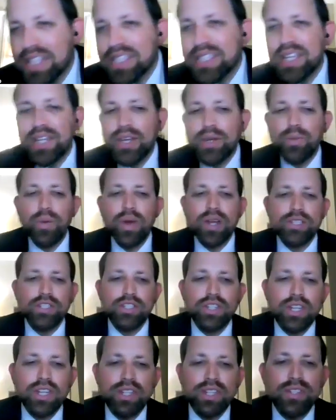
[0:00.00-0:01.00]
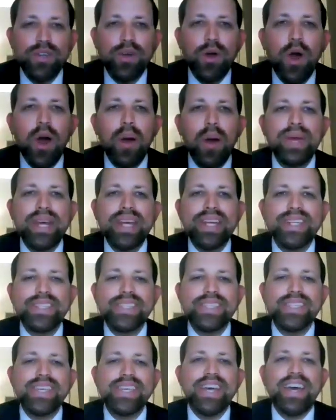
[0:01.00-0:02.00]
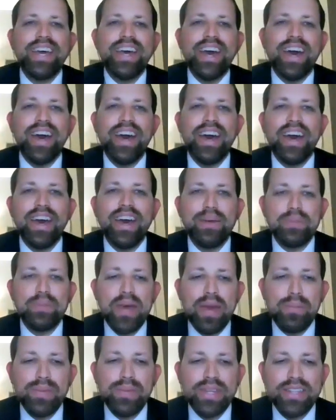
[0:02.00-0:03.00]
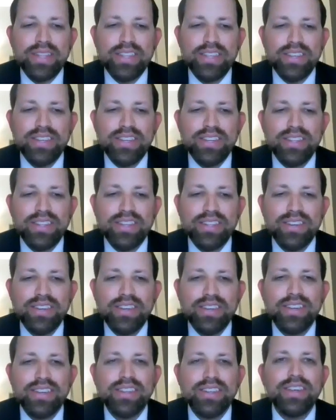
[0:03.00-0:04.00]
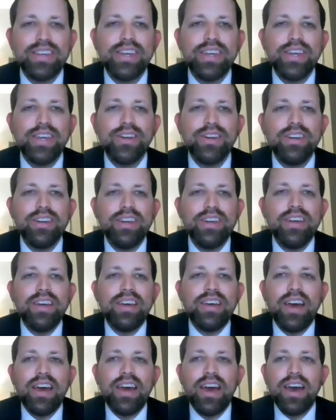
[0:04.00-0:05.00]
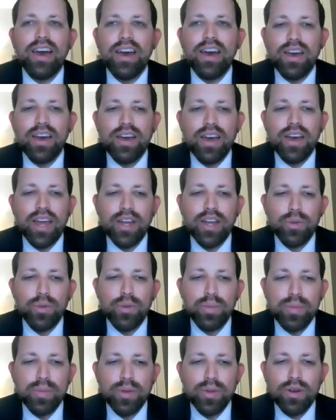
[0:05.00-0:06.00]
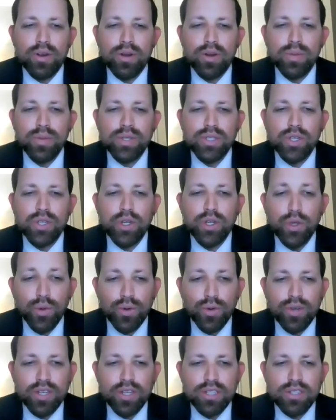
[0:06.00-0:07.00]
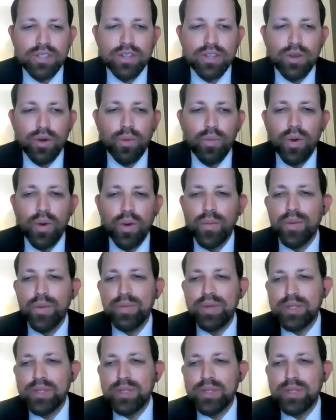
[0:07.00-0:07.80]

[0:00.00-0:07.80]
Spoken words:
has any questions, comments, I'm happy to hear. I know people are always curious to know what we'll